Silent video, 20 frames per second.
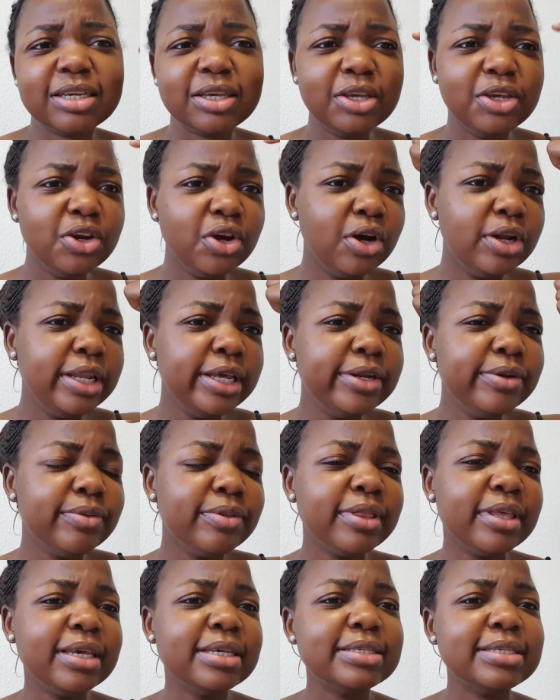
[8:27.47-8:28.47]
you know, little
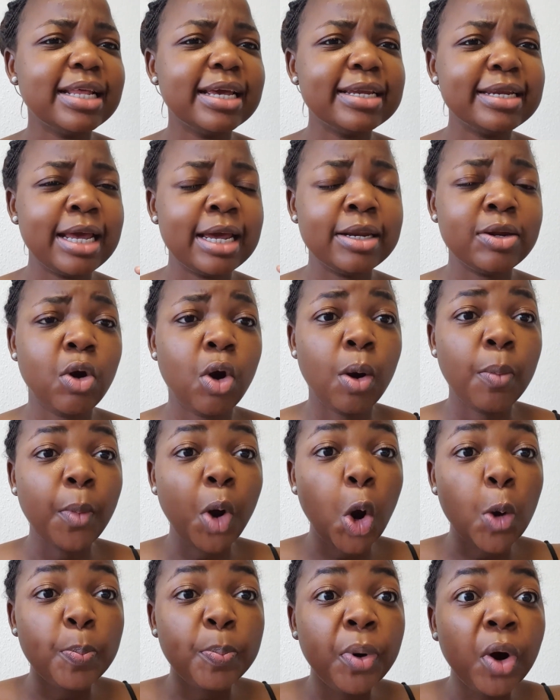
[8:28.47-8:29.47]
things like that,
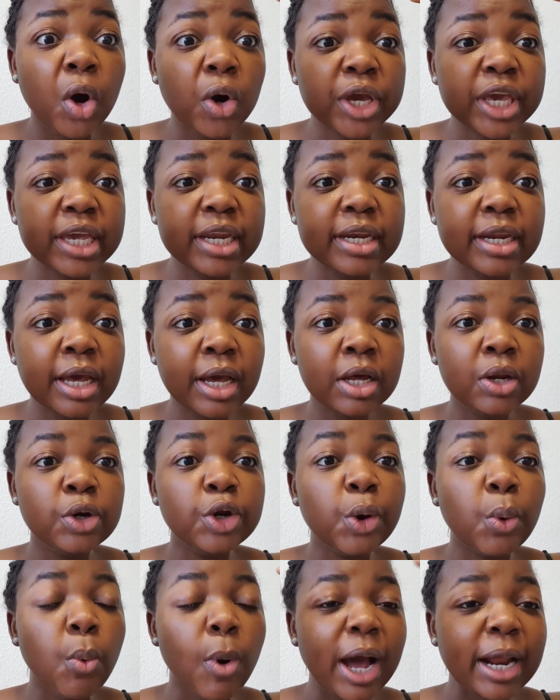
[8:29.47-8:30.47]
or poking
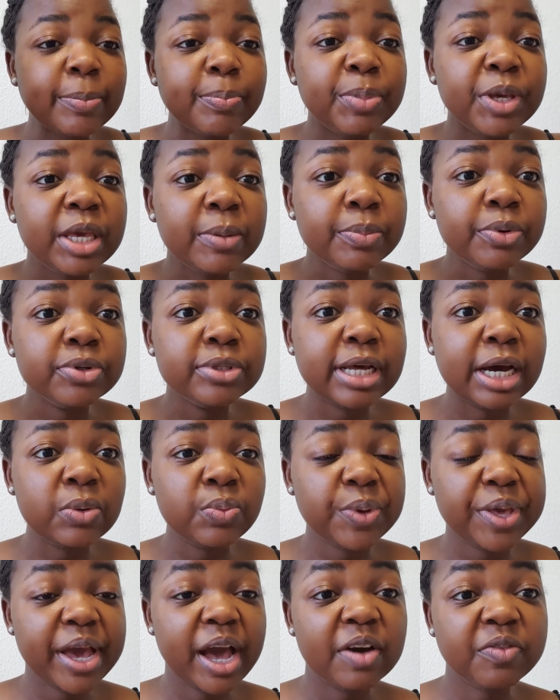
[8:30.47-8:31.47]
the one pimple that
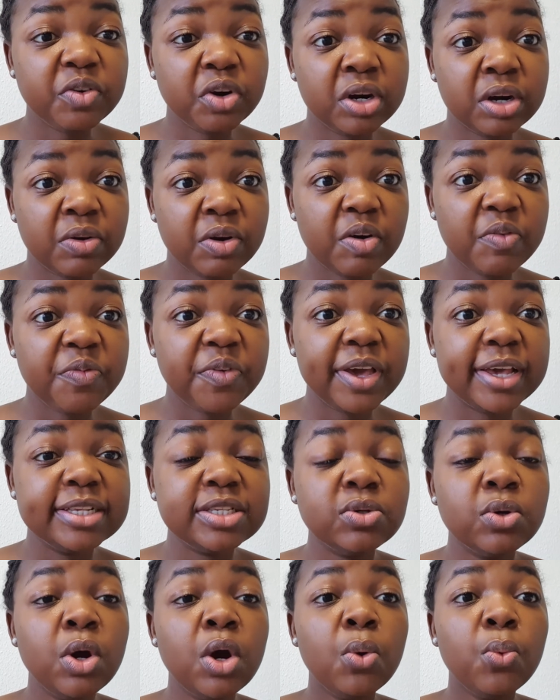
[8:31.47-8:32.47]
we have on our
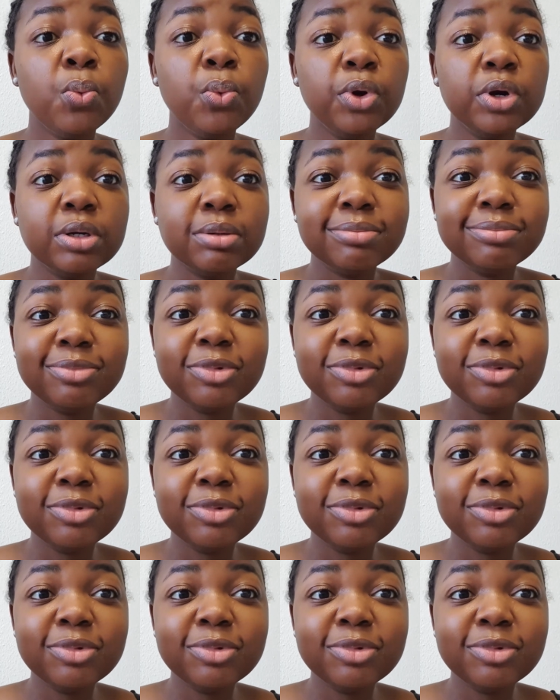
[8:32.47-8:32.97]
face would,